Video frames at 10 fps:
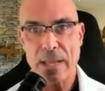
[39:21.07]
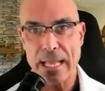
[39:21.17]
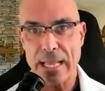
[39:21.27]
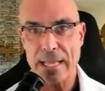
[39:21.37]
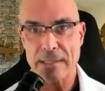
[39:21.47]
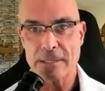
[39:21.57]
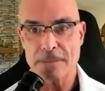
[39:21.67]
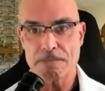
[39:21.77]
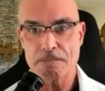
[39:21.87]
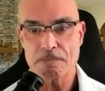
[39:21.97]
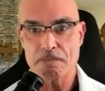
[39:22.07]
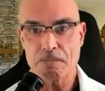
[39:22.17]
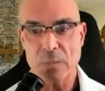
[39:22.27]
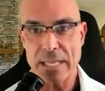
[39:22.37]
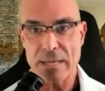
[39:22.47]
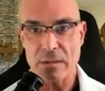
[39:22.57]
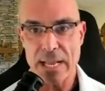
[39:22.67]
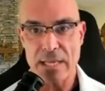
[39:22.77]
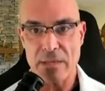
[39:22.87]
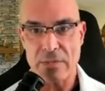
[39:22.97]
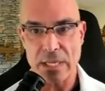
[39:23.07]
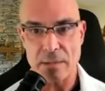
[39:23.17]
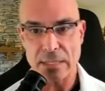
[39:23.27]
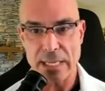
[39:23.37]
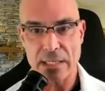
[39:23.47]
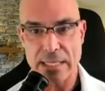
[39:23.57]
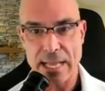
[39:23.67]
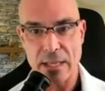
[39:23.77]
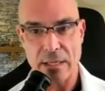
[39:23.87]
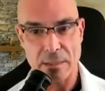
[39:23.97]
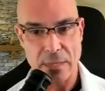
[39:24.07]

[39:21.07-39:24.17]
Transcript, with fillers: And later that evening, I'm laying down and I'm